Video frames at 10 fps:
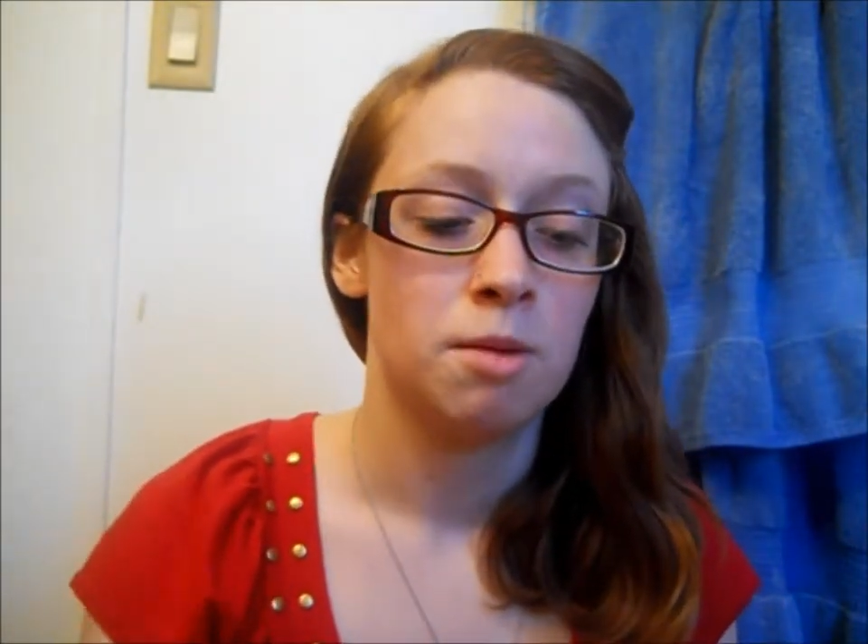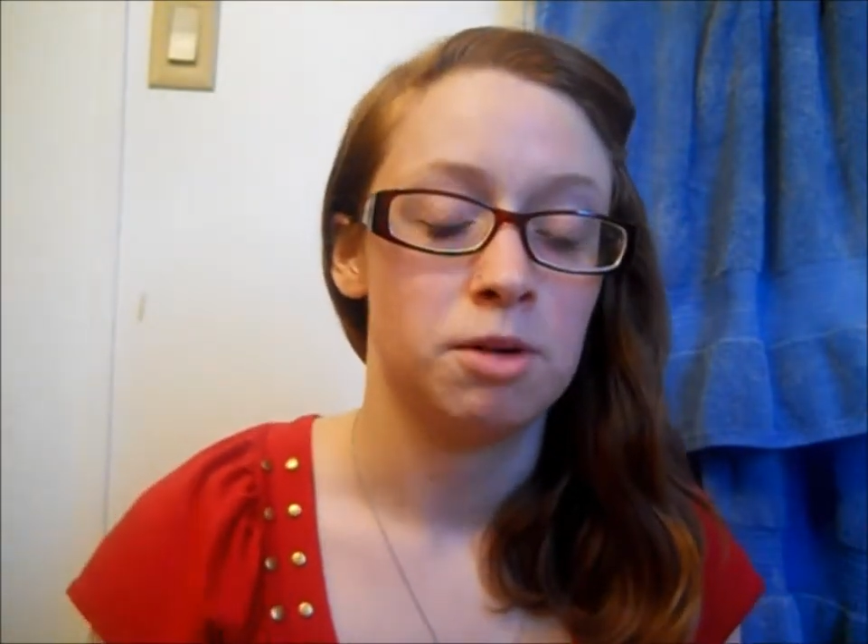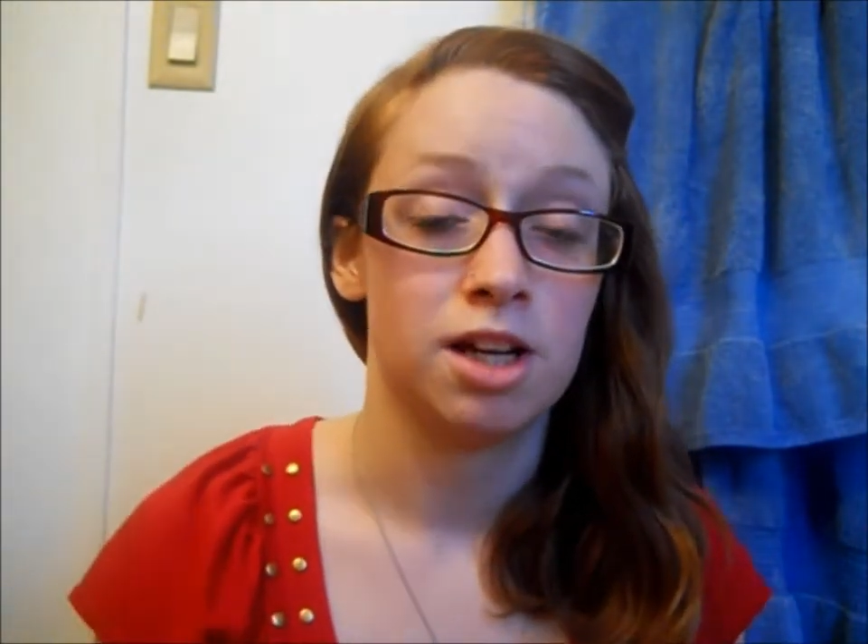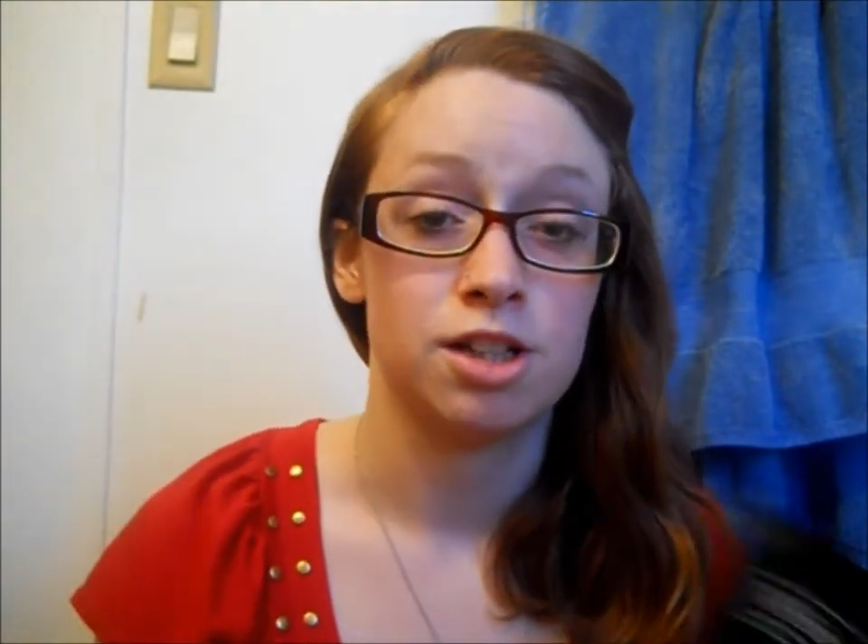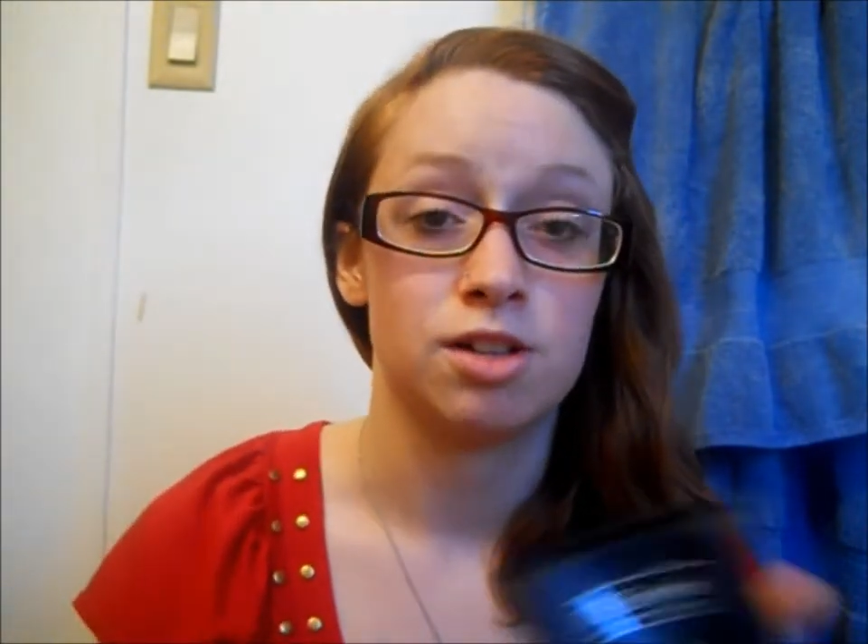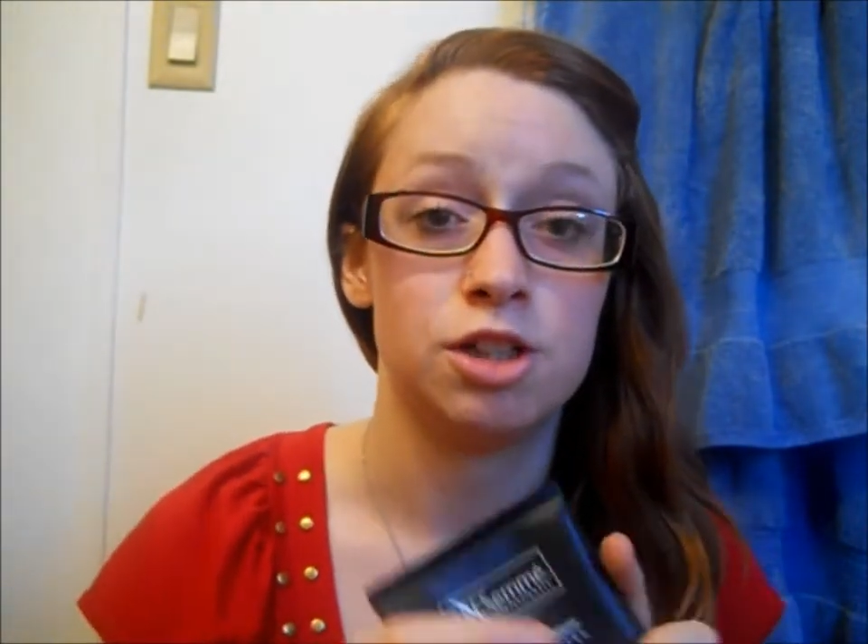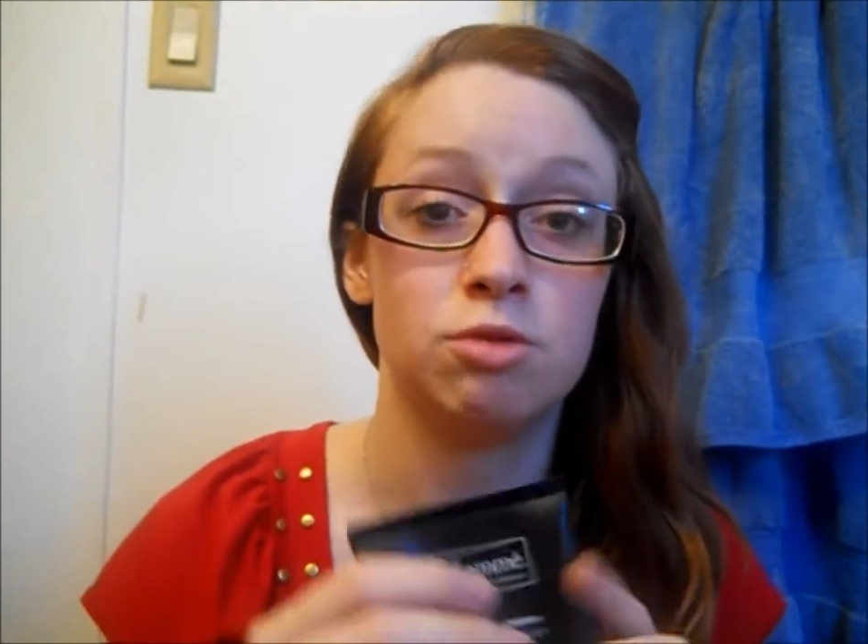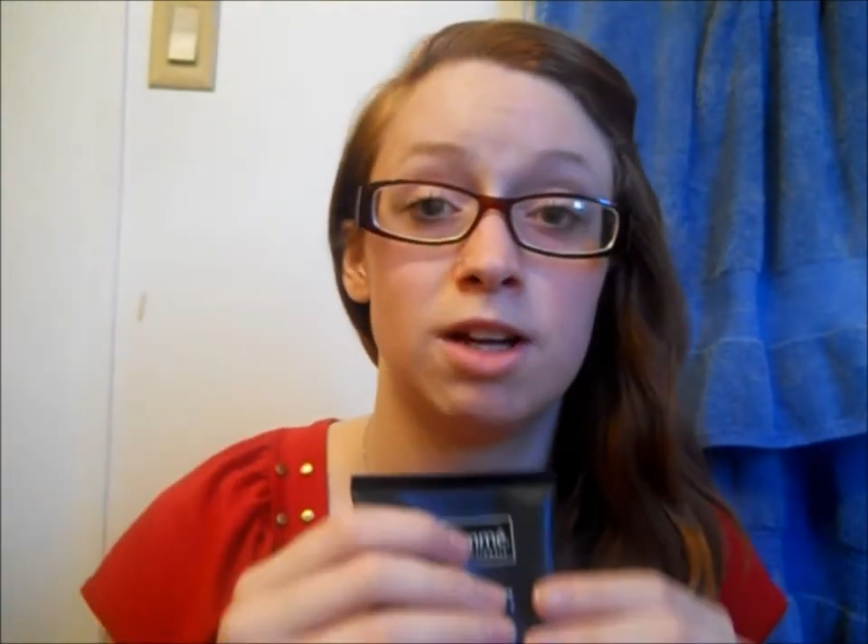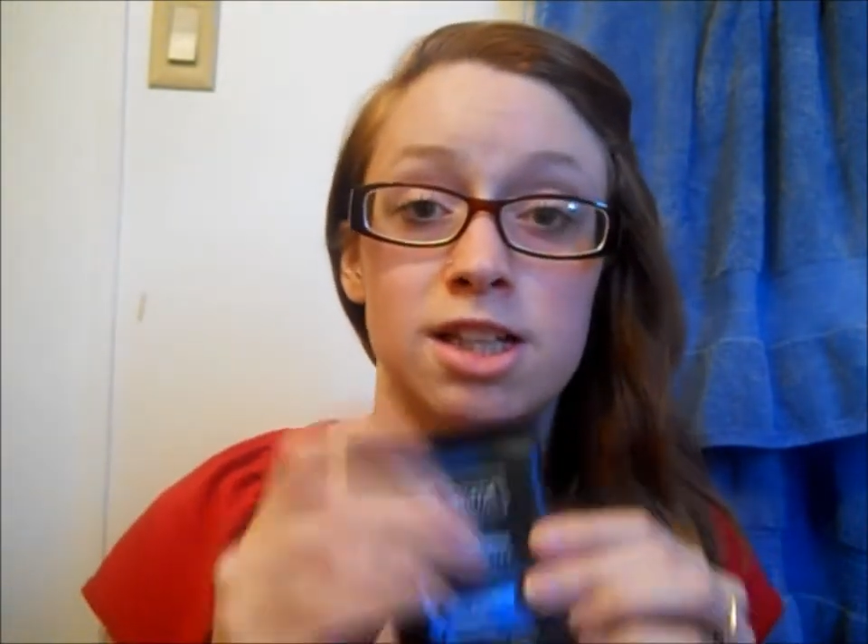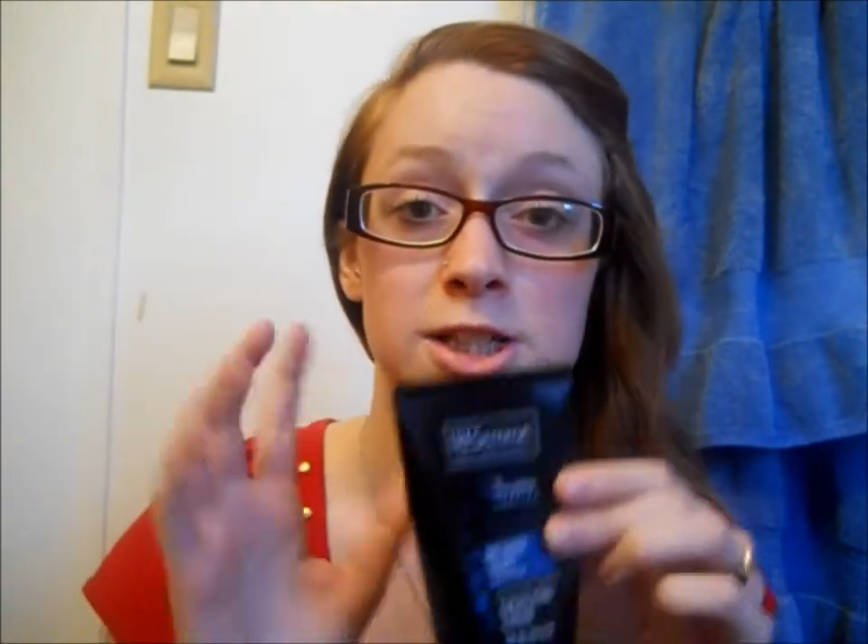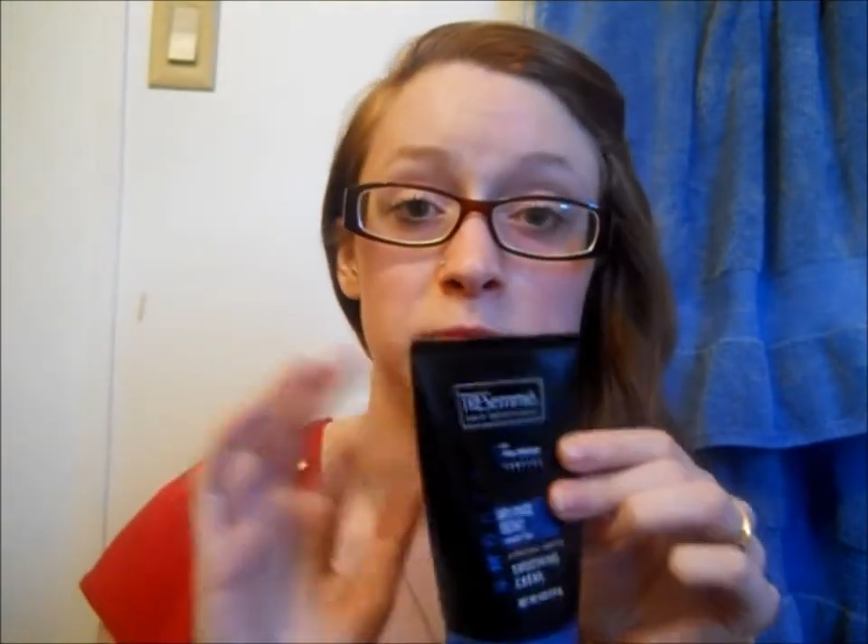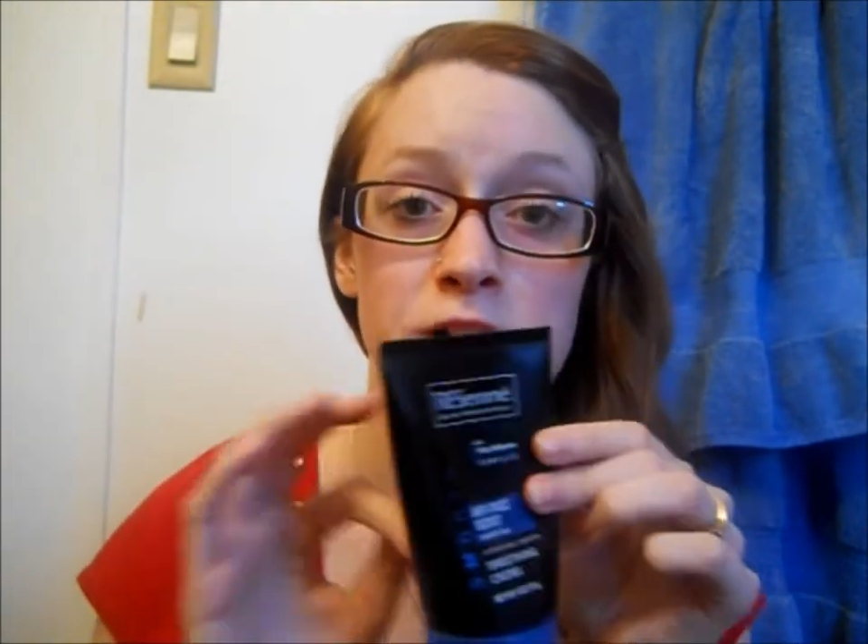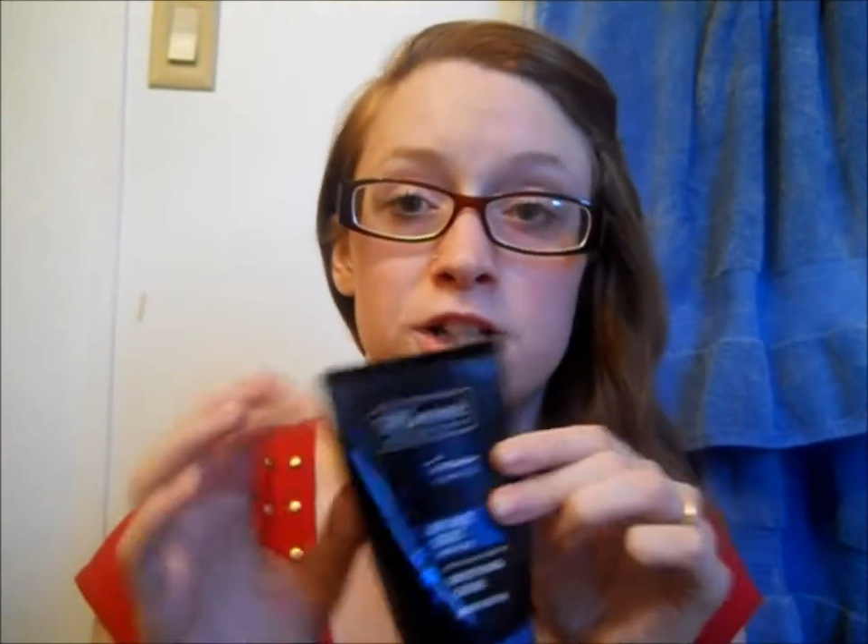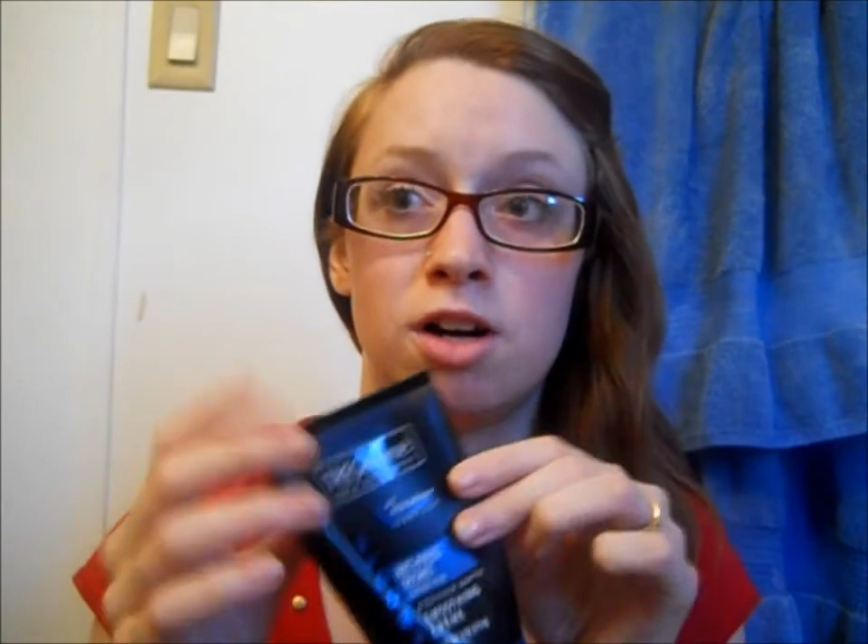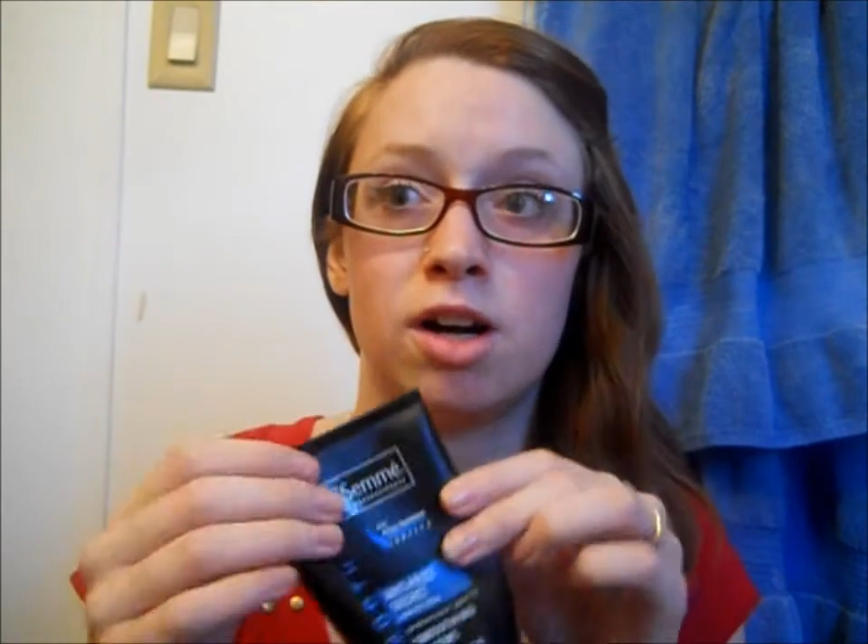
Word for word: But yes, I do like the spray gel.